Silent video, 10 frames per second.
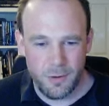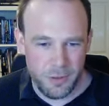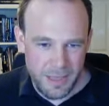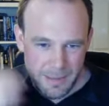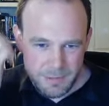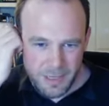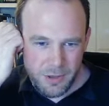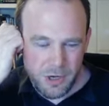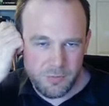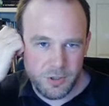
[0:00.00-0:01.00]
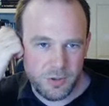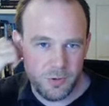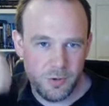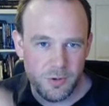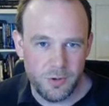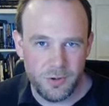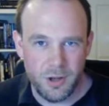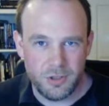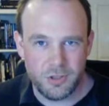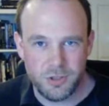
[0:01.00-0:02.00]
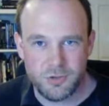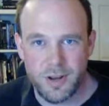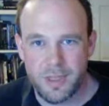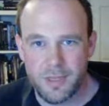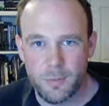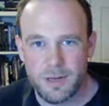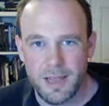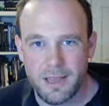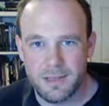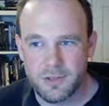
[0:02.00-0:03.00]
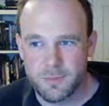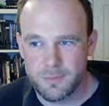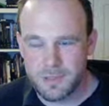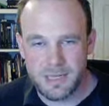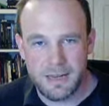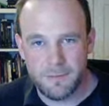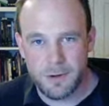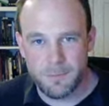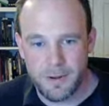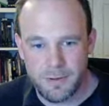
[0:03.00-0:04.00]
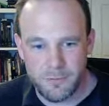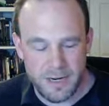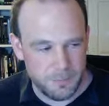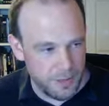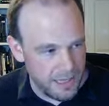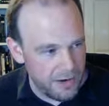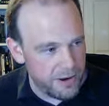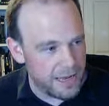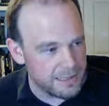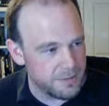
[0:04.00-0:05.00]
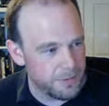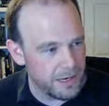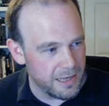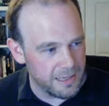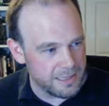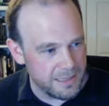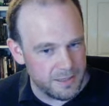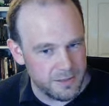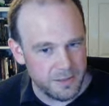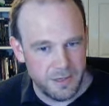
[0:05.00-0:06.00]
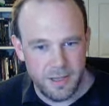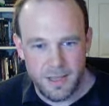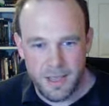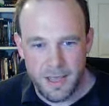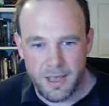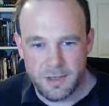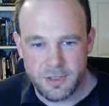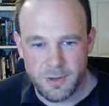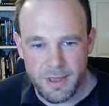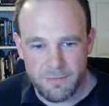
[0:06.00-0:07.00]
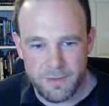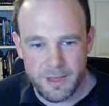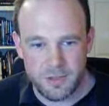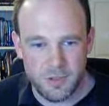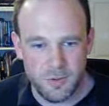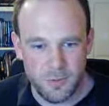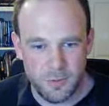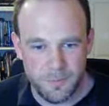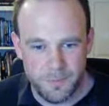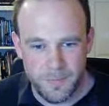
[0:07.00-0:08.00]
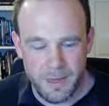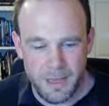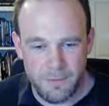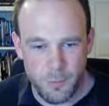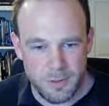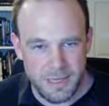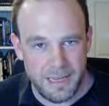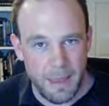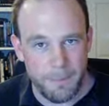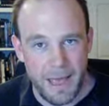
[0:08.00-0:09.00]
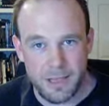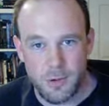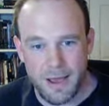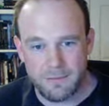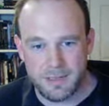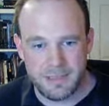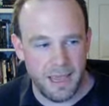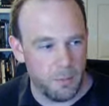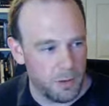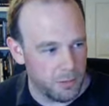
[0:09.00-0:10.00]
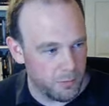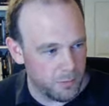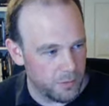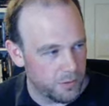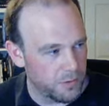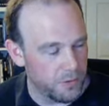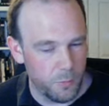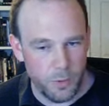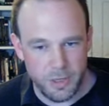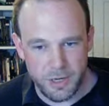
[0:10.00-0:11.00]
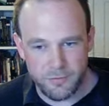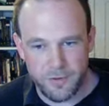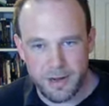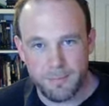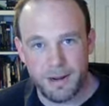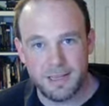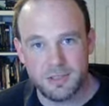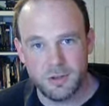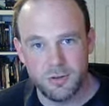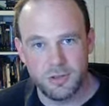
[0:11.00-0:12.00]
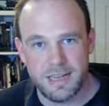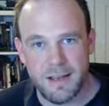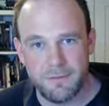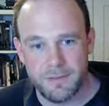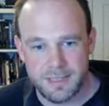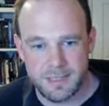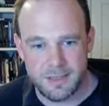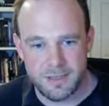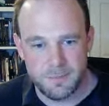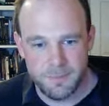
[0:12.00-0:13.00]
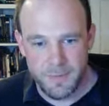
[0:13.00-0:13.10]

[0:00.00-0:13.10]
other games, like you can restore your lost strength with like some significant period of rest, but here it has to be like a season. Uh, so that vigor score, if you want to get that back, you have to say, well, we're going to find a place to hunker down for the season.